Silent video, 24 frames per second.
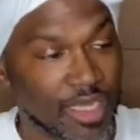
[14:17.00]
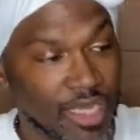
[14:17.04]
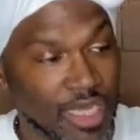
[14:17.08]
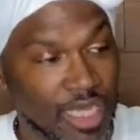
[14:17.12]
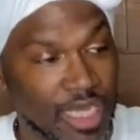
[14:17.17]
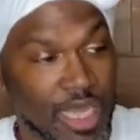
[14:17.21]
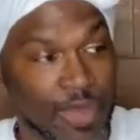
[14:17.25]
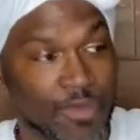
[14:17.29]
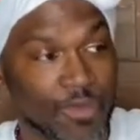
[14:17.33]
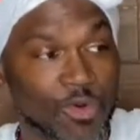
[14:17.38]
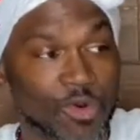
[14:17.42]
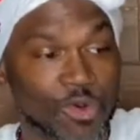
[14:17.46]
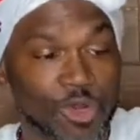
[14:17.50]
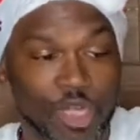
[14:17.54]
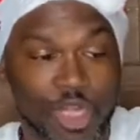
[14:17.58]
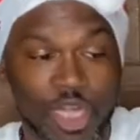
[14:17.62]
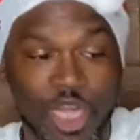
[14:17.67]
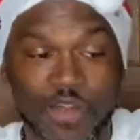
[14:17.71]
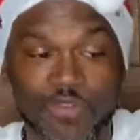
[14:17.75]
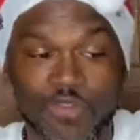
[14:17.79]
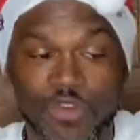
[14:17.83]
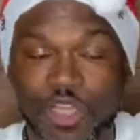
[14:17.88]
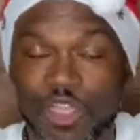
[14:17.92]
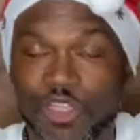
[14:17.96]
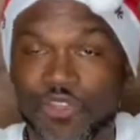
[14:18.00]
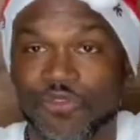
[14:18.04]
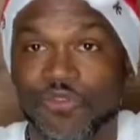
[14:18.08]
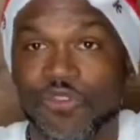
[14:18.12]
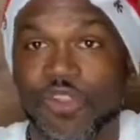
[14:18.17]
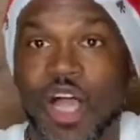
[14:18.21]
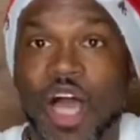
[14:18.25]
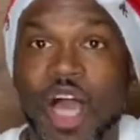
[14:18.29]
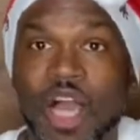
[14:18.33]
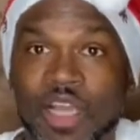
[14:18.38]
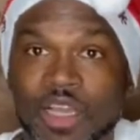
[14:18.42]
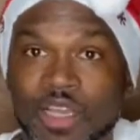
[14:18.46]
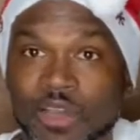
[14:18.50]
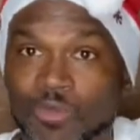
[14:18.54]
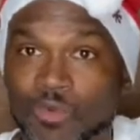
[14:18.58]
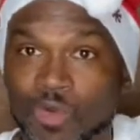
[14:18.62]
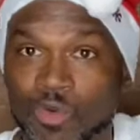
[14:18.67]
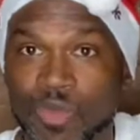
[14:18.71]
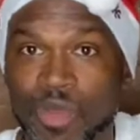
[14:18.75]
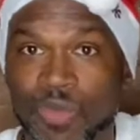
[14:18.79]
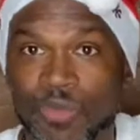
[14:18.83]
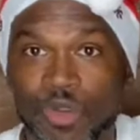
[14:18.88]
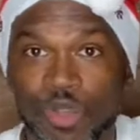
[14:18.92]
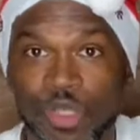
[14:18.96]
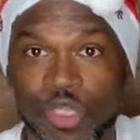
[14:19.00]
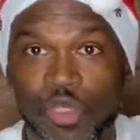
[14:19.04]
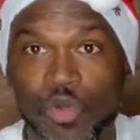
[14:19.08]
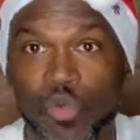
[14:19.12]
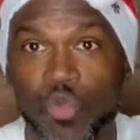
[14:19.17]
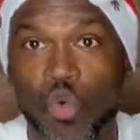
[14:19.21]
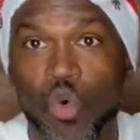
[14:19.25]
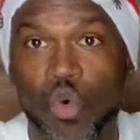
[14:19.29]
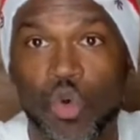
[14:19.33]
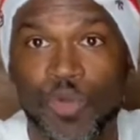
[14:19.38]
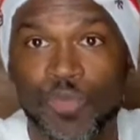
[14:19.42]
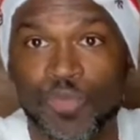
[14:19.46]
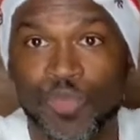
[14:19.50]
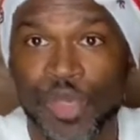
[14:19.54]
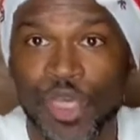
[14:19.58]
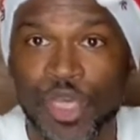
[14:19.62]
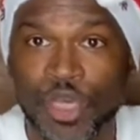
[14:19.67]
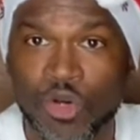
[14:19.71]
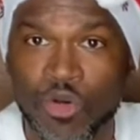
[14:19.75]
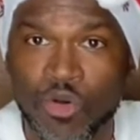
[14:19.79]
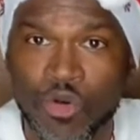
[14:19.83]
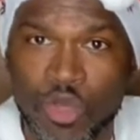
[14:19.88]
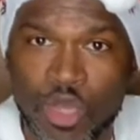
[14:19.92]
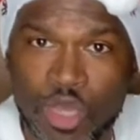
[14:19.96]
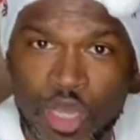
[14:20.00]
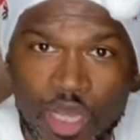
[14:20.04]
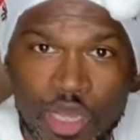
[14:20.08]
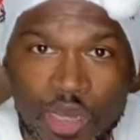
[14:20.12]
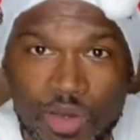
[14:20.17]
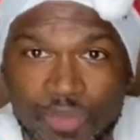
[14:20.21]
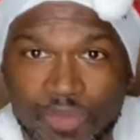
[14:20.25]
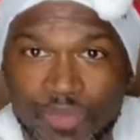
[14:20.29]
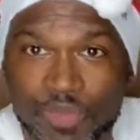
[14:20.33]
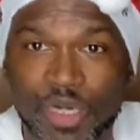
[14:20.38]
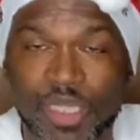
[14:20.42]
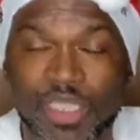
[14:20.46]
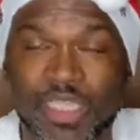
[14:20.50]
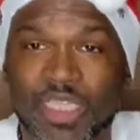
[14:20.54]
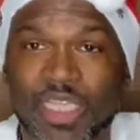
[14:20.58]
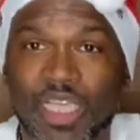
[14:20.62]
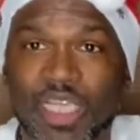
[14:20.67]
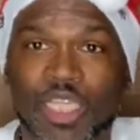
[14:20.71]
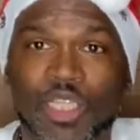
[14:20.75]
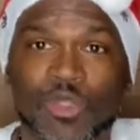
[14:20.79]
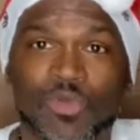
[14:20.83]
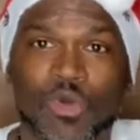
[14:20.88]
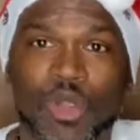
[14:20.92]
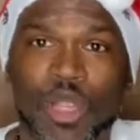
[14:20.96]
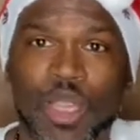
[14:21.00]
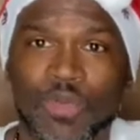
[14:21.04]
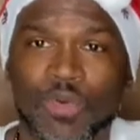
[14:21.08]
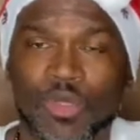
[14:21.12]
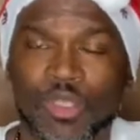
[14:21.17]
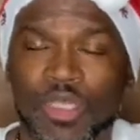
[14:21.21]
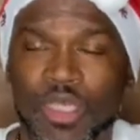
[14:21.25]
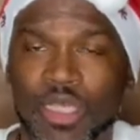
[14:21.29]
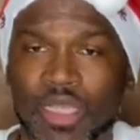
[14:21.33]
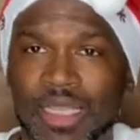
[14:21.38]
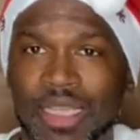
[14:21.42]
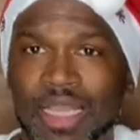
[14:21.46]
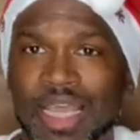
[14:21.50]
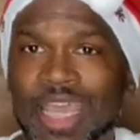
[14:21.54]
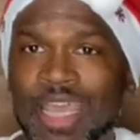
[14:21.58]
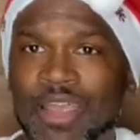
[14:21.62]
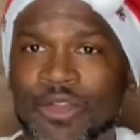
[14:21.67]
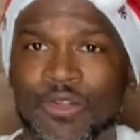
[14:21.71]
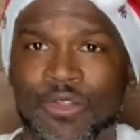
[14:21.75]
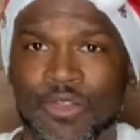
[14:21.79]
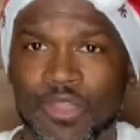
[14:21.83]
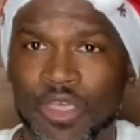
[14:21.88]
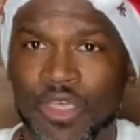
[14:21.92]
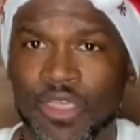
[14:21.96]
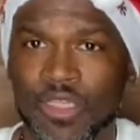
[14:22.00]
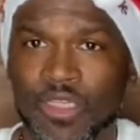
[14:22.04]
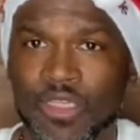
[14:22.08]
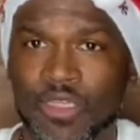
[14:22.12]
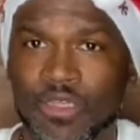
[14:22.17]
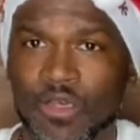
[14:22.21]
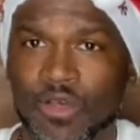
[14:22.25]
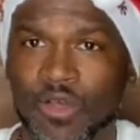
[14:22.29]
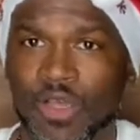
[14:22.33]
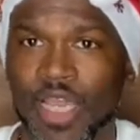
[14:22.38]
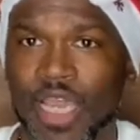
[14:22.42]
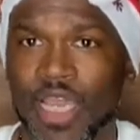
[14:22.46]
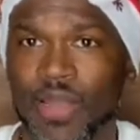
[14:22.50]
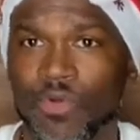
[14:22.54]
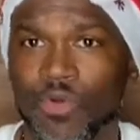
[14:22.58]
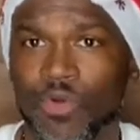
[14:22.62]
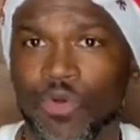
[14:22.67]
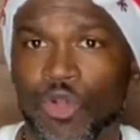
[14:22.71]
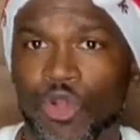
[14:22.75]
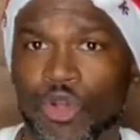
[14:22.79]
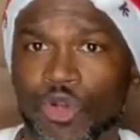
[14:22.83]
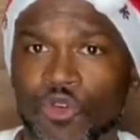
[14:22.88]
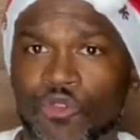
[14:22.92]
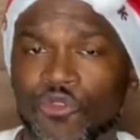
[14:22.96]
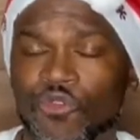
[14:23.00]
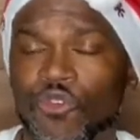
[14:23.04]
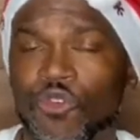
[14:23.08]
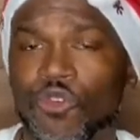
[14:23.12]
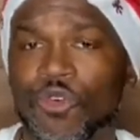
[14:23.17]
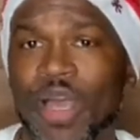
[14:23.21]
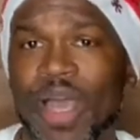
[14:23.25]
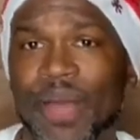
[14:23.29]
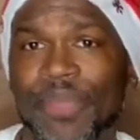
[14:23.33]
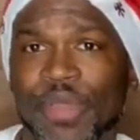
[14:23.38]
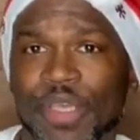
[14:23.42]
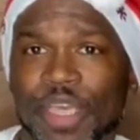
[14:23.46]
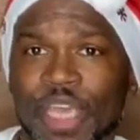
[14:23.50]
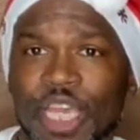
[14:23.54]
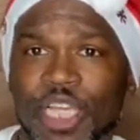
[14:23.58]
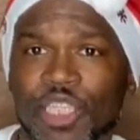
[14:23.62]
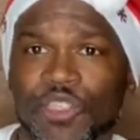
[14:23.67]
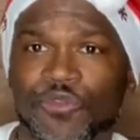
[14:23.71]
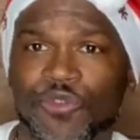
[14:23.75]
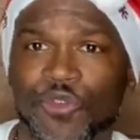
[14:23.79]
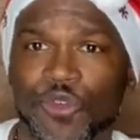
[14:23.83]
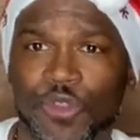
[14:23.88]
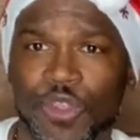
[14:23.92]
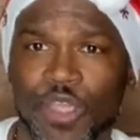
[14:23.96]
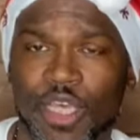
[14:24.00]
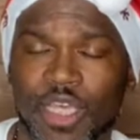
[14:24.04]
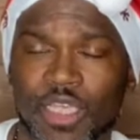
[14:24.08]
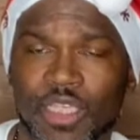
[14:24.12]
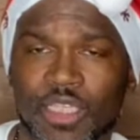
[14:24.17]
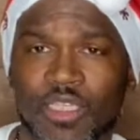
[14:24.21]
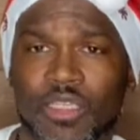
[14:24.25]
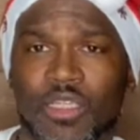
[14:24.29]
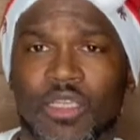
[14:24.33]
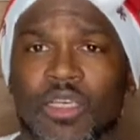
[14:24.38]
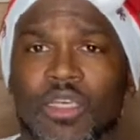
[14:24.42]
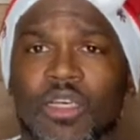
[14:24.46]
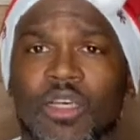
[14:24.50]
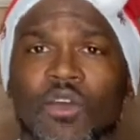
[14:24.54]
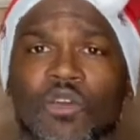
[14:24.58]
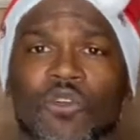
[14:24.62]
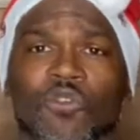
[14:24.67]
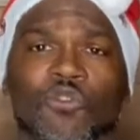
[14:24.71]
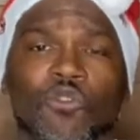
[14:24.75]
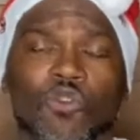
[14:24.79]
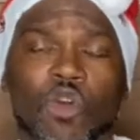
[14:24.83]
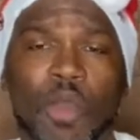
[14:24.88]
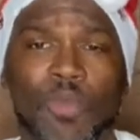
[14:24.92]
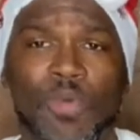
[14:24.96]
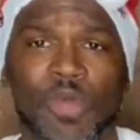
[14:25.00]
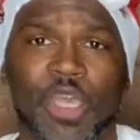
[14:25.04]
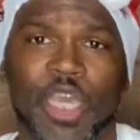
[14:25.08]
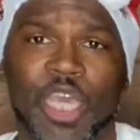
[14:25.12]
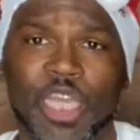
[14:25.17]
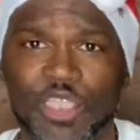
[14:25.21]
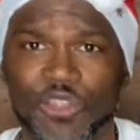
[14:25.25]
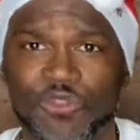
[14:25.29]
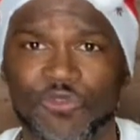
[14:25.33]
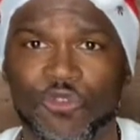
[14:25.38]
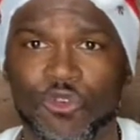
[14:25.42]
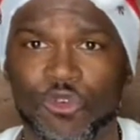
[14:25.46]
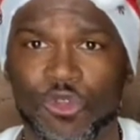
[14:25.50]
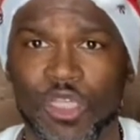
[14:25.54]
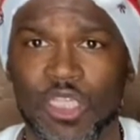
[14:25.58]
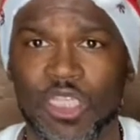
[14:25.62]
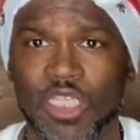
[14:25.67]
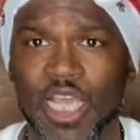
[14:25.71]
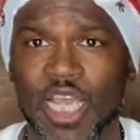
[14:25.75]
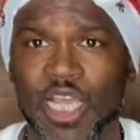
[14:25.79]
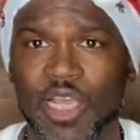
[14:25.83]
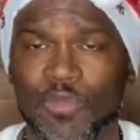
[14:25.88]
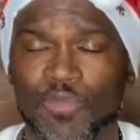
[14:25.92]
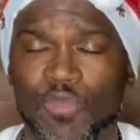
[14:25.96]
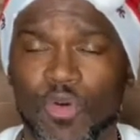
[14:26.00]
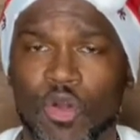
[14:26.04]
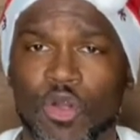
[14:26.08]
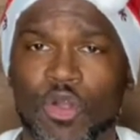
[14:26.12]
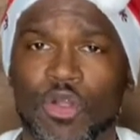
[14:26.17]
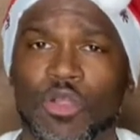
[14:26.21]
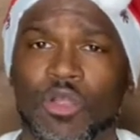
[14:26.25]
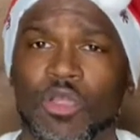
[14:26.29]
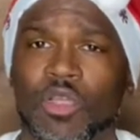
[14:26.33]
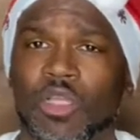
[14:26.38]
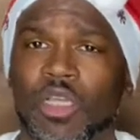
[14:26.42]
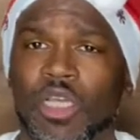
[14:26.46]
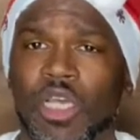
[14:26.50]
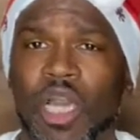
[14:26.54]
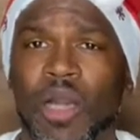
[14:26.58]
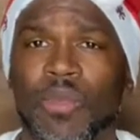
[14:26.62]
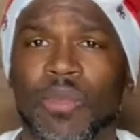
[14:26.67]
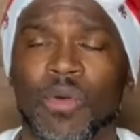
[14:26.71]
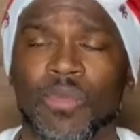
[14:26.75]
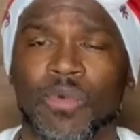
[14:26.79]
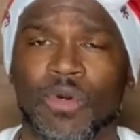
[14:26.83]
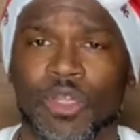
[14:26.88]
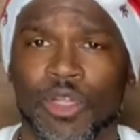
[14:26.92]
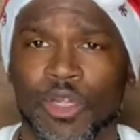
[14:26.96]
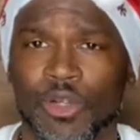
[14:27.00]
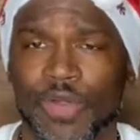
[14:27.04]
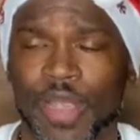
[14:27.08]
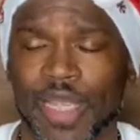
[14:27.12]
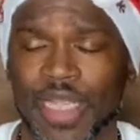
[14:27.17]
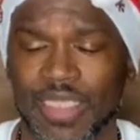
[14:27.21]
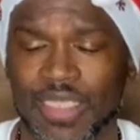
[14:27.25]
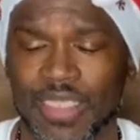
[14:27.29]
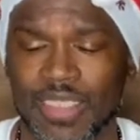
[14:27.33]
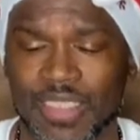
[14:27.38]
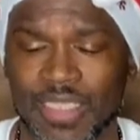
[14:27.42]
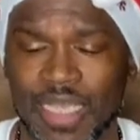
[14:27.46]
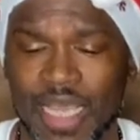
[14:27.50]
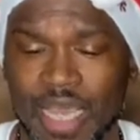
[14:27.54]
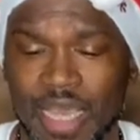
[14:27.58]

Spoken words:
We're going to cover this flock. Remember, it's a warm peel, but since we're able to layer this, okay, we're going to go full application for this, full application for the second part, come up with a great design.